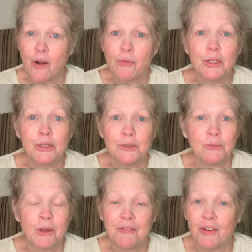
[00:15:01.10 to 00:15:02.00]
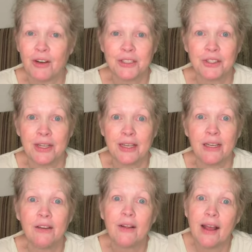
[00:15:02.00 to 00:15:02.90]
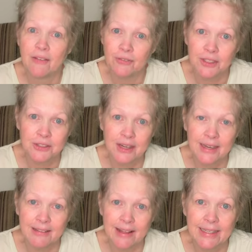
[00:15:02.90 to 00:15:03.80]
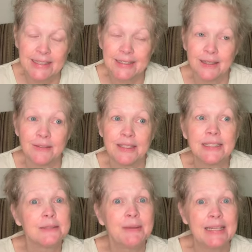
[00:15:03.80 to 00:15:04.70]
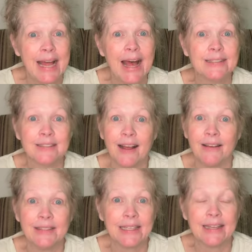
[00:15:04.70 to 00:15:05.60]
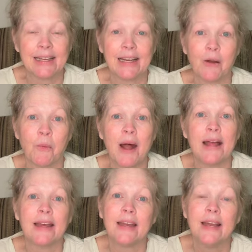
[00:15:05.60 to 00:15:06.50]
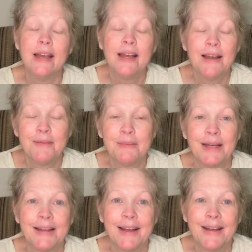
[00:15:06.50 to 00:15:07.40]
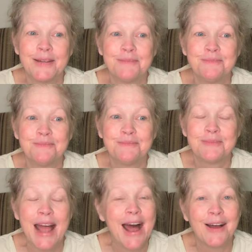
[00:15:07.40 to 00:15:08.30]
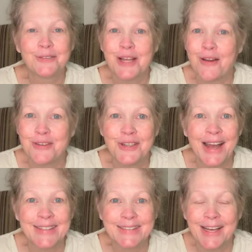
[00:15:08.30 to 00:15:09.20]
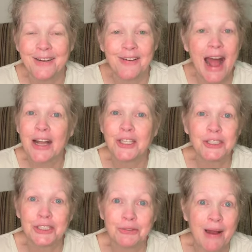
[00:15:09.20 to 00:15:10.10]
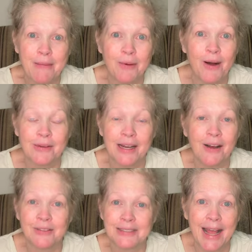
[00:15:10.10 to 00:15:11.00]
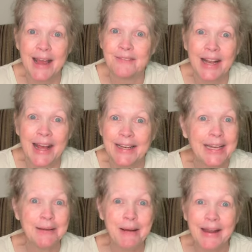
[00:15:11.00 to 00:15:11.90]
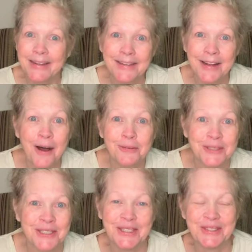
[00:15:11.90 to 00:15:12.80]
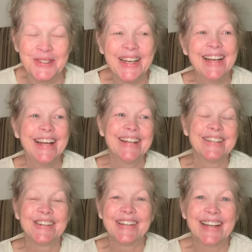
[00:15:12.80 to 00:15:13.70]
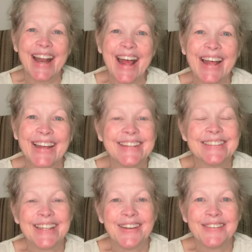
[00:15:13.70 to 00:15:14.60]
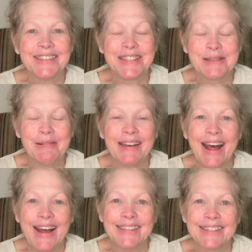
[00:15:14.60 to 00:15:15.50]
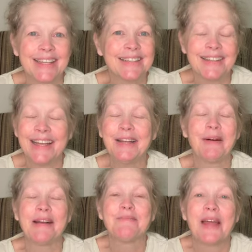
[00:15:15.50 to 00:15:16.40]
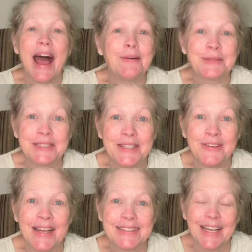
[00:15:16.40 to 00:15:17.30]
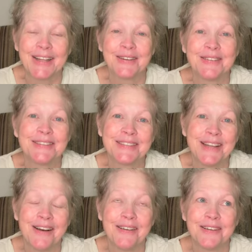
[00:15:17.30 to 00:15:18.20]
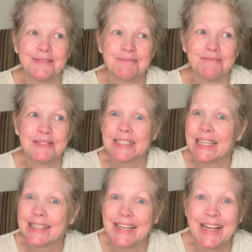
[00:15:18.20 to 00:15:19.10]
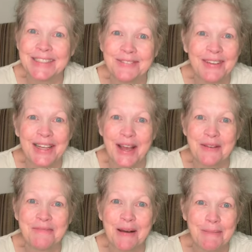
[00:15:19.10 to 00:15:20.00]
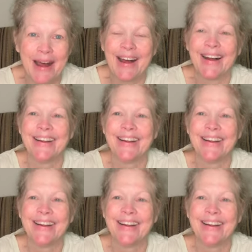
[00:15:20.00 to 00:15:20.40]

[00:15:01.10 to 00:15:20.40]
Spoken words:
room with furniture in it, you know how frustrating that is. So this has been nice not having anything in our way. But I'll talk to you guys later. I could just ramble on and on because I haven't had anybody to talk to during the day. So this has been nice. And anyway, I will see you guys later. See you in the next video. Bye-bye.